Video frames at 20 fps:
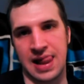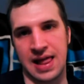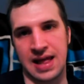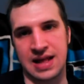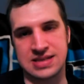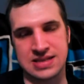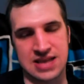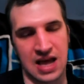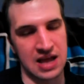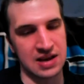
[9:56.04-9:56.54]

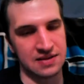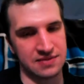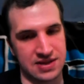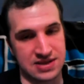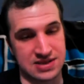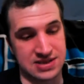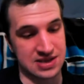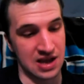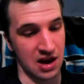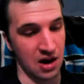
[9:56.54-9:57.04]
it's kind of
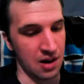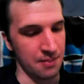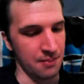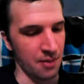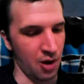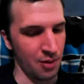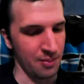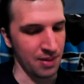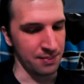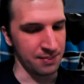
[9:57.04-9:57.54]
this scary
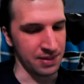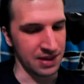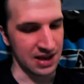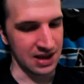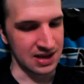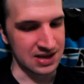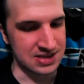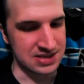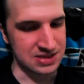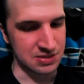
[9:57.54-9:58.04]
moment
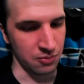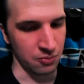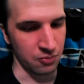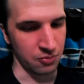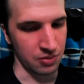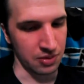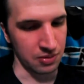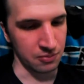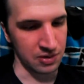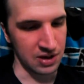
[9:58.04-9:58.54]
because
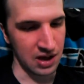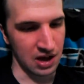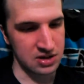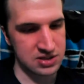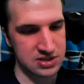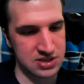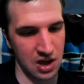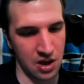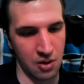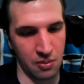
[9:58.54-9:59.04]
we all
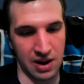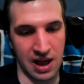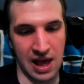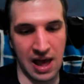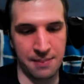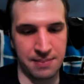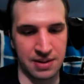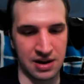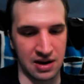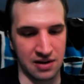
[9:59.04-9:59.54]
saw what
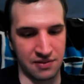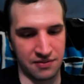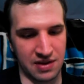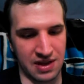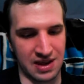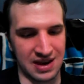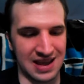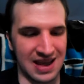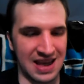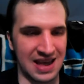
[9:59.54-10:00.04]
happened in
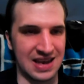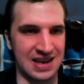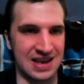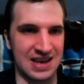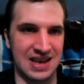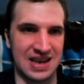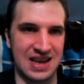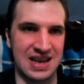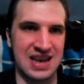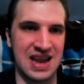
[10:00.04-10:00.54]
Infinity,
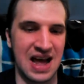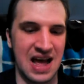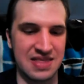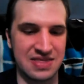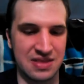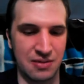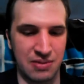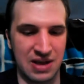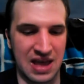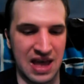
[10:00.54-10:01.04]
and
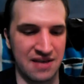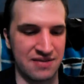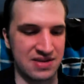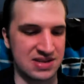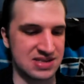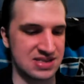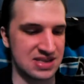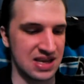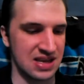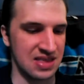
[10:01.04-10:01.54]
not that we
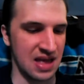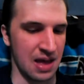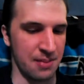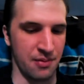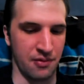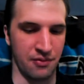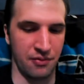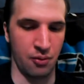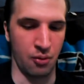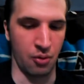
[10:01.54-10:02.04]
haven't seen that
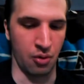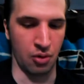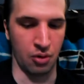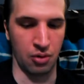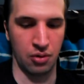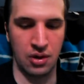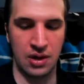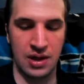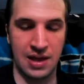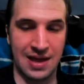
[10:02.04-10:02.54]

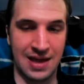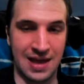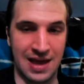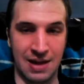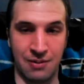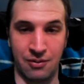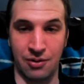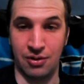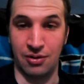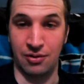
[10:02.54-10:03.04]
before
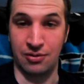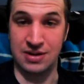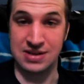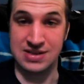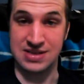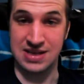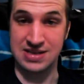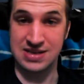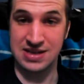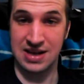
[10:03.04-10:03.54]
and we're a little
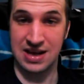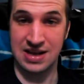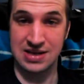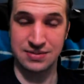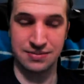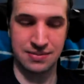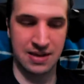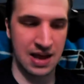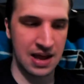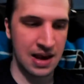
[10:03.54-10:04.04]
desensitized
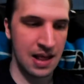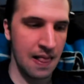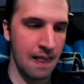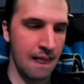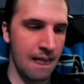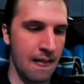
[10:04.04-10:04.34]
from that,